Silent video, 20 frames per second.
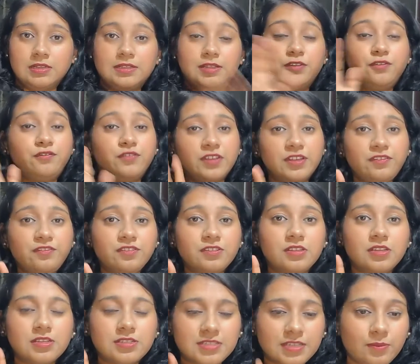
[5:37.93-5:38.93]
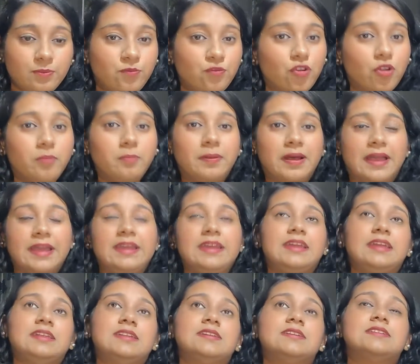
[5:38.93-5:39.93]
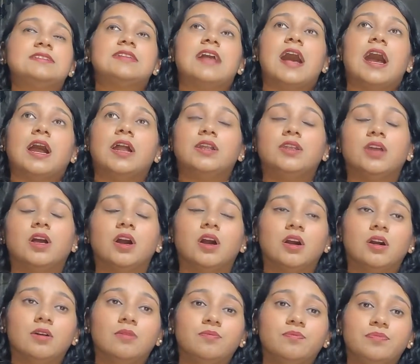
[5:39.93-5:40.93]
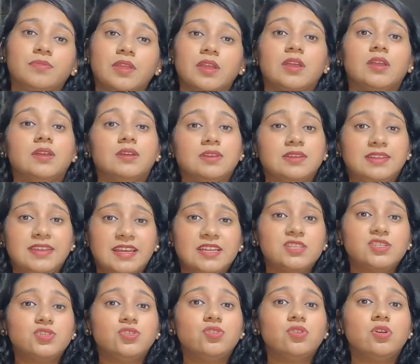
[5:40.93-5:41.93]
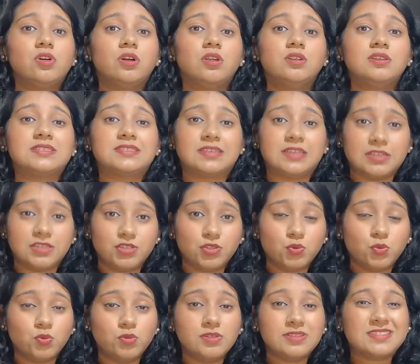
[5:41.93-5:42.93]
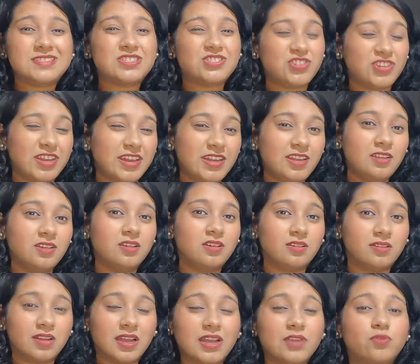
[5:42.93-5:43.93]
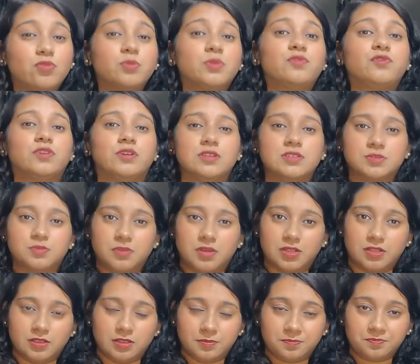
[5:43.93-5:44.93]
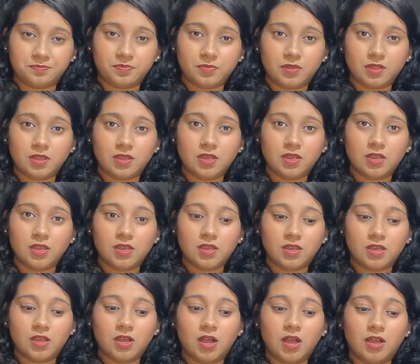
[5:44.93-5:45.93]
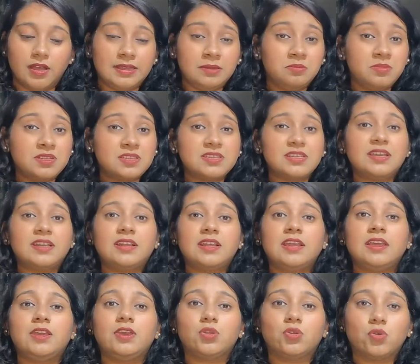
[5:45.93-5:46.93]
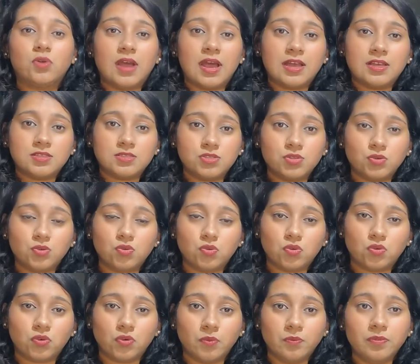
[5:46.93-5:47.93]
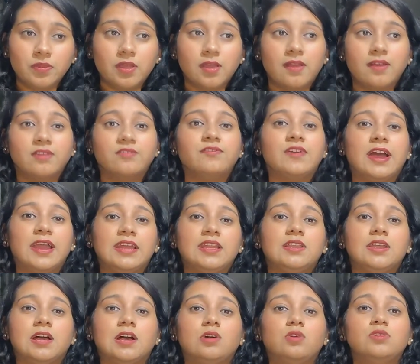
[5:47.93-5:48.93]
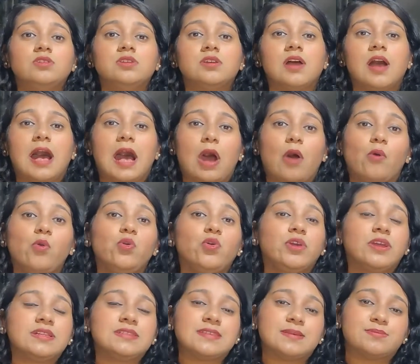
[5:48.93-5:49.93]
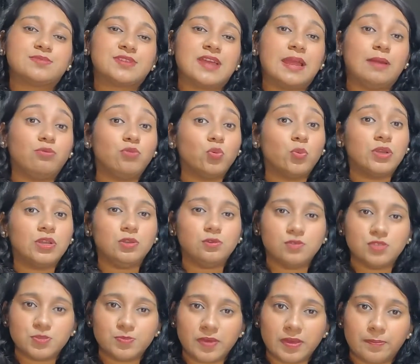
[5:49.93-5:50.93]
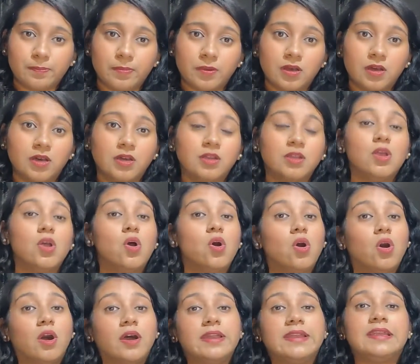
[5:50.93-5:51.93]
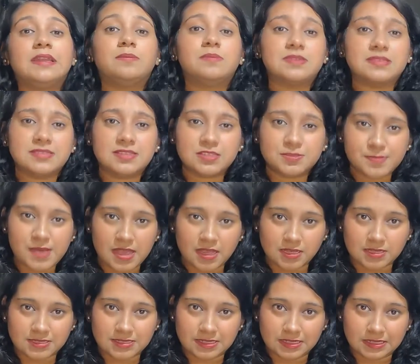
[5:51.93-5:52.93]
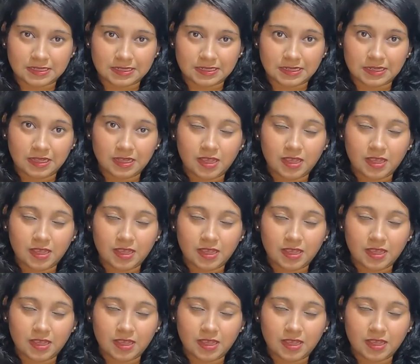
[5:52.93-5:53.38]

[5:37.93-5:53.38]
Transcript: The fifth tip from my end is that get your schedule straight right from the first month. Immediately, you know, as you go, find out how you can subscribe to a newspaper or any business magazine.